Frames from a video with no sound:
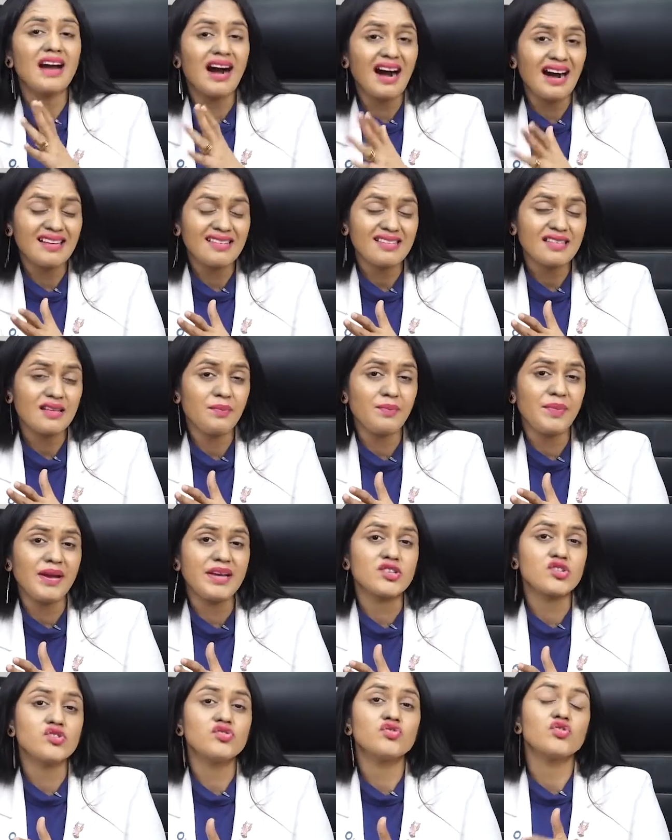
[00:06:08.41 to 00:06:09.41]
ask the
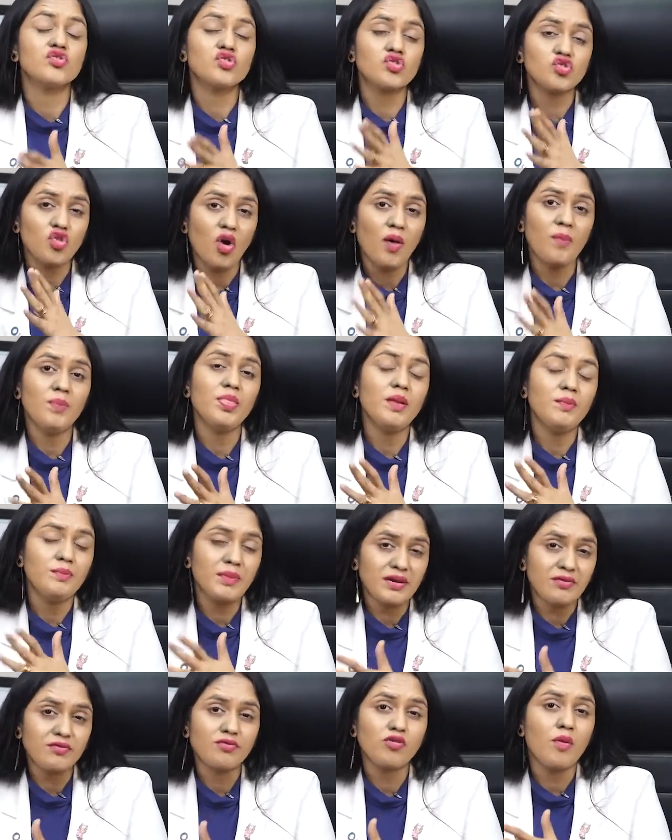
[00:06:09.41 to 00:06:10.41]
patient to stop the
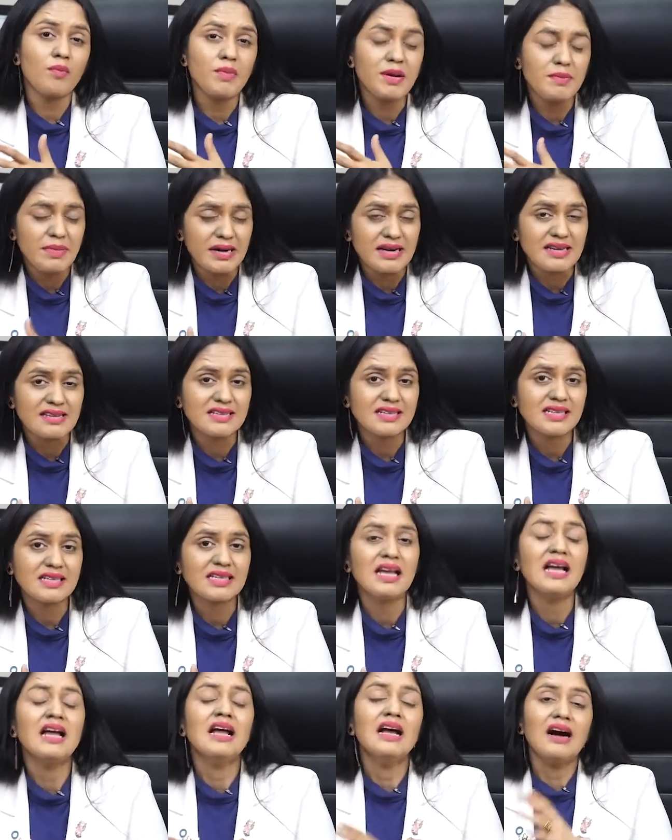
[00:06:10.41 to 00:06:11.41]
metformin
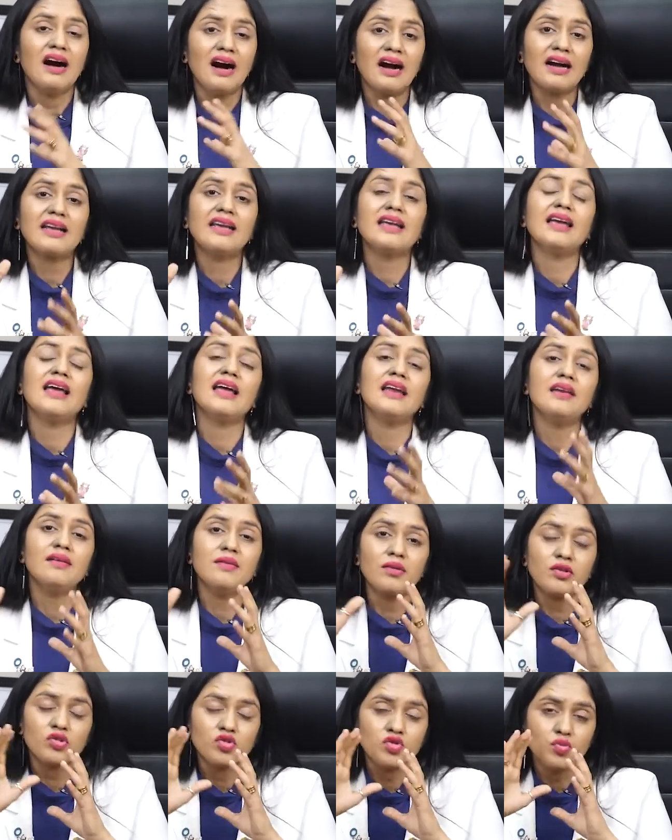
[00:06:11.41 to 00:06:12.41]
medicine
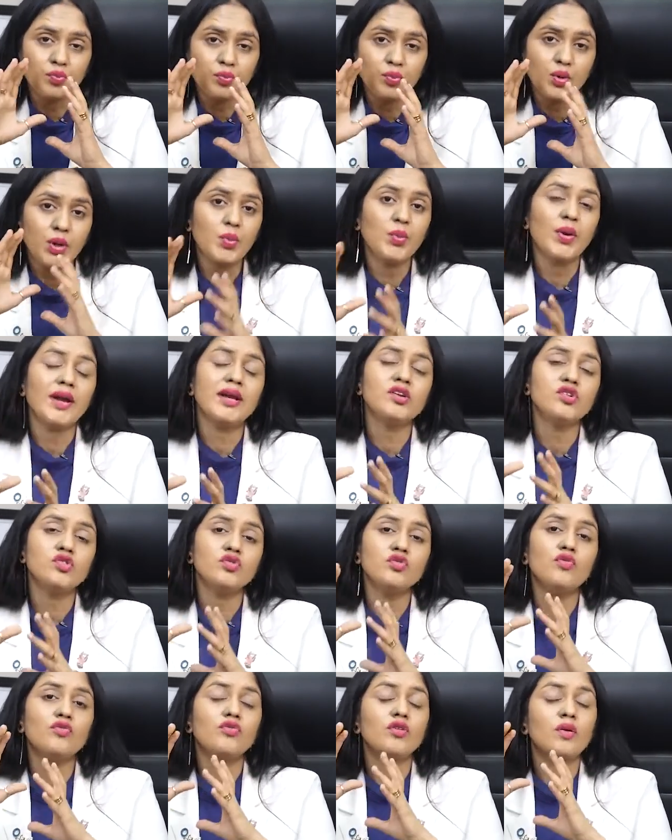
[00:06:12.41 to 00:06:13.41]
again to prevent
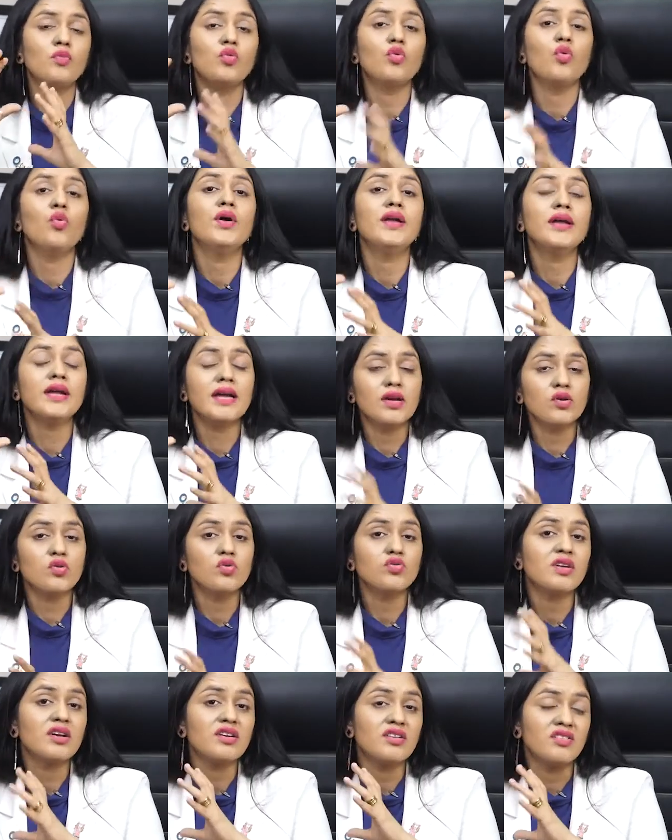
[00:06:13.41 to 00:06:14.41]
you from going into
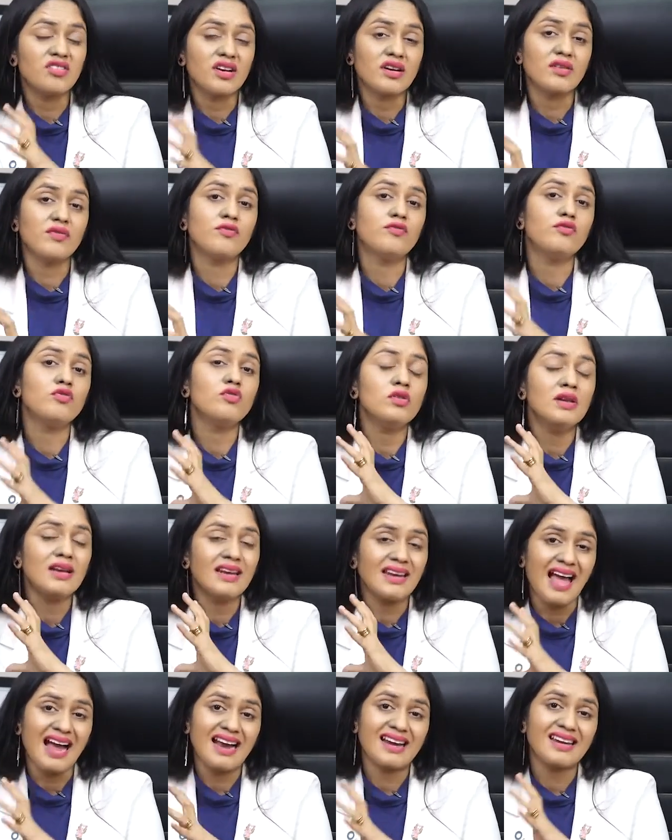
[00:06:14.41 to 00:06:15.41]
the dreadful
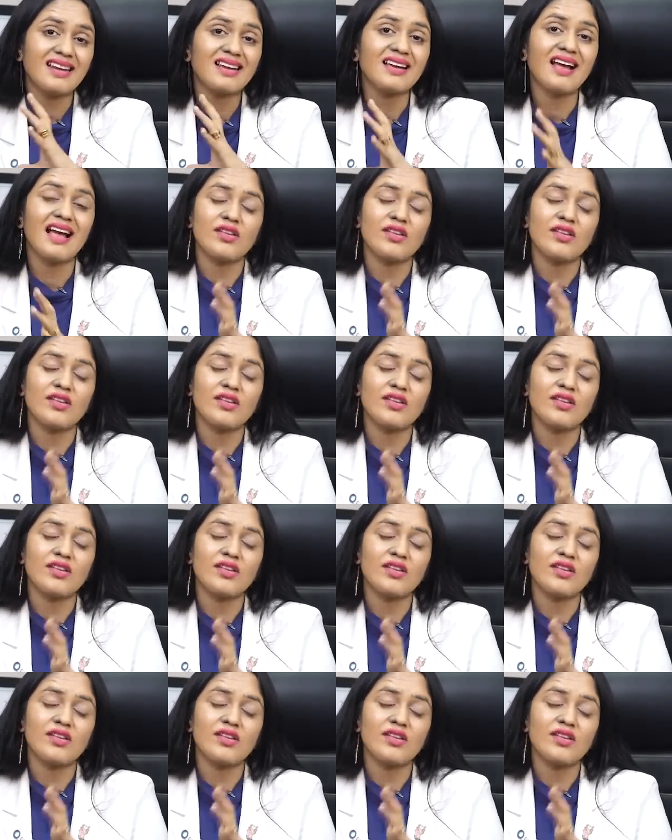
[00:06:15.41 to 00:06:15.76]
lactic